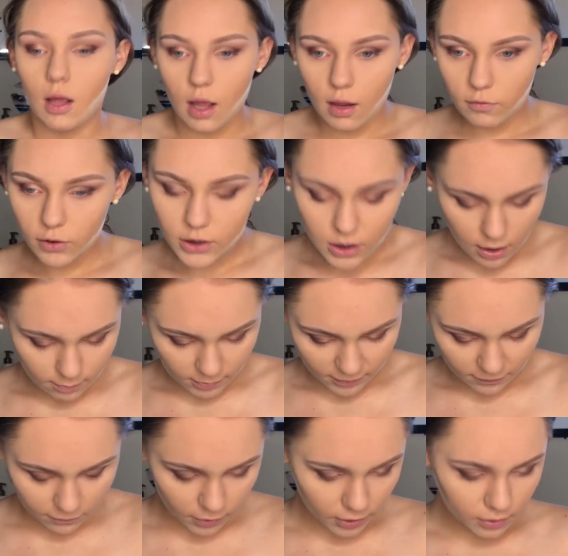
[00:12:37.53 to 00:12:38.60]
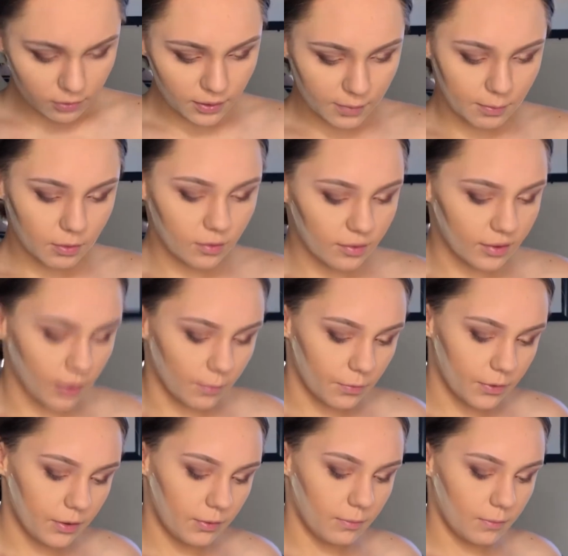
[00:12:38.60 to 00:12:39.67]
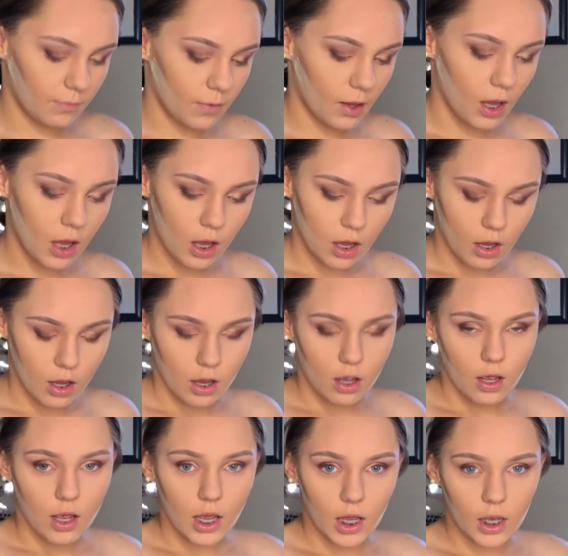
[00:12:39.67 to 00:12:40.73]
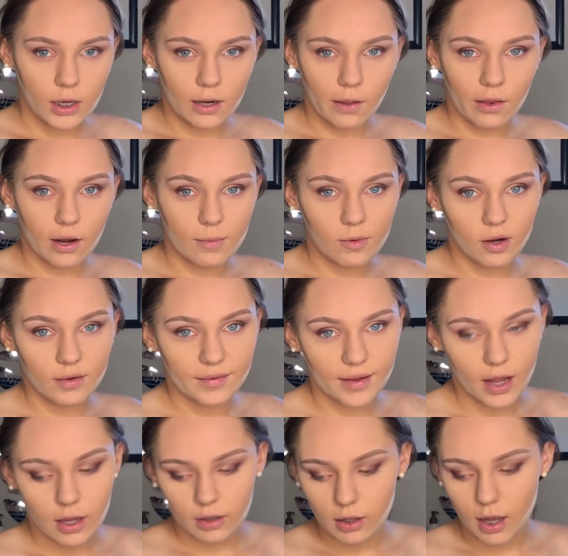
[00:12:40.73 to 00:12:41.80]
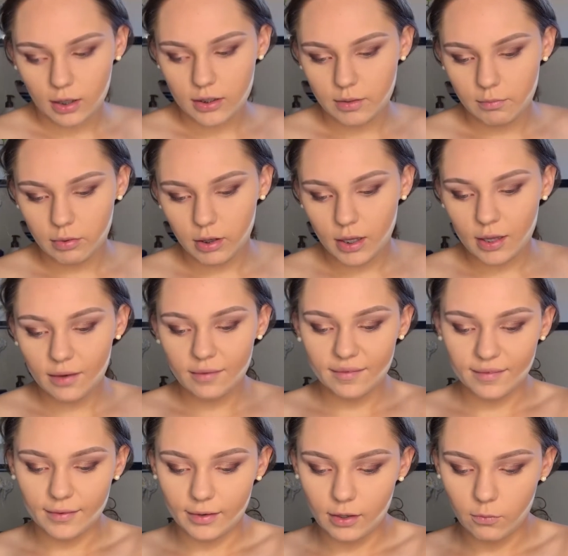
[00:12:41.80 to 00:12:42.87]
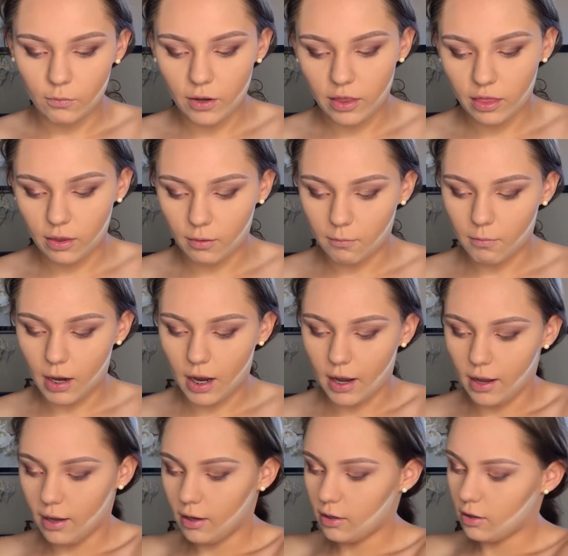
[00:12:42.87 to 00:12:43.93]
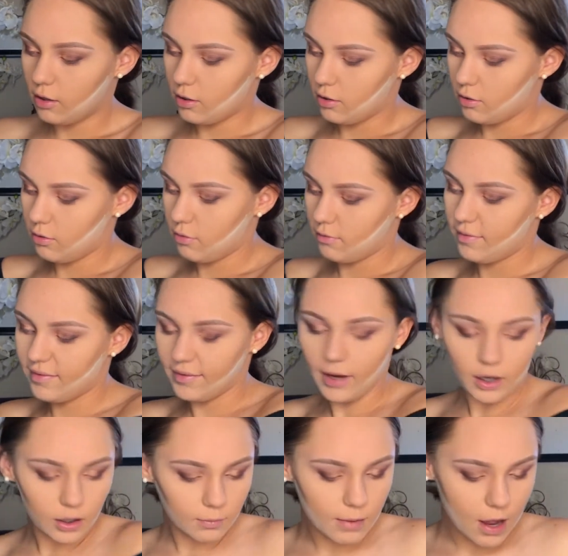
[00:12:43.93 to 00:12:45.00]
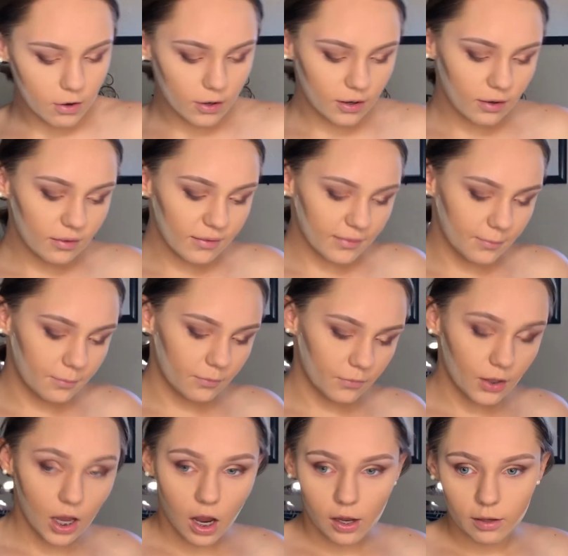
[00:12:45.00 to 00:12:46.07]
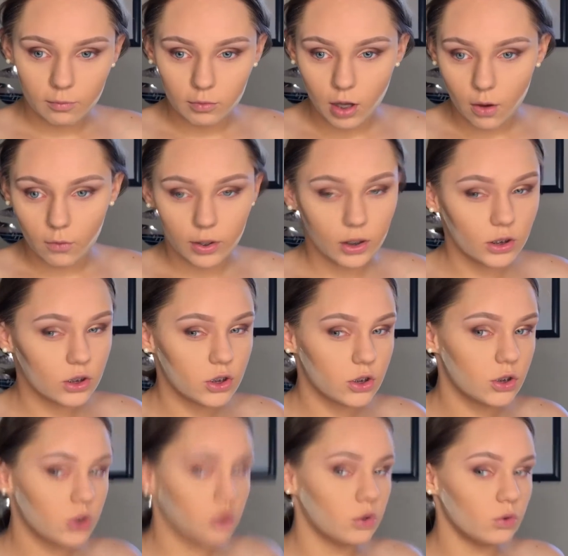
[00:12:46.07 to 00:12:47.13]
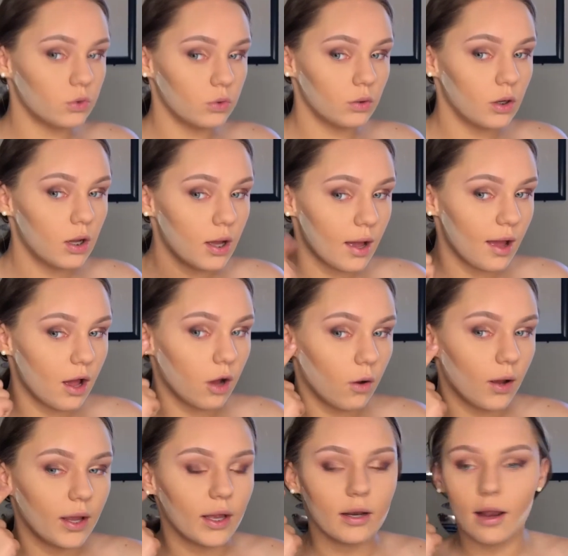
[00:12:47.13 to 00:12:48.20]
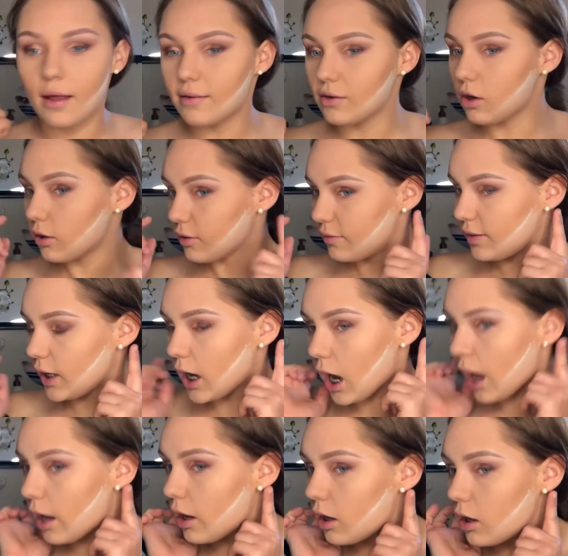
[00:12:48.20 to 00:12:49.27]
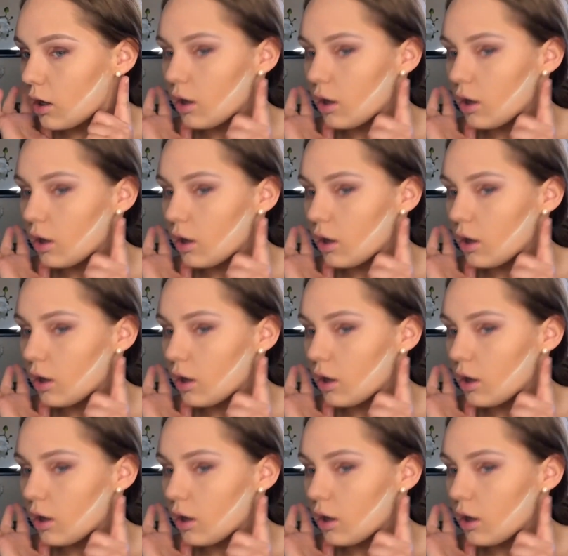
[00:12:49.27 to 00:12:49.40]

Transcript: every time I freaking spill something. And now that I'm all set and locked in place with my setting powders, I am going to, oh, and as y'all can see, I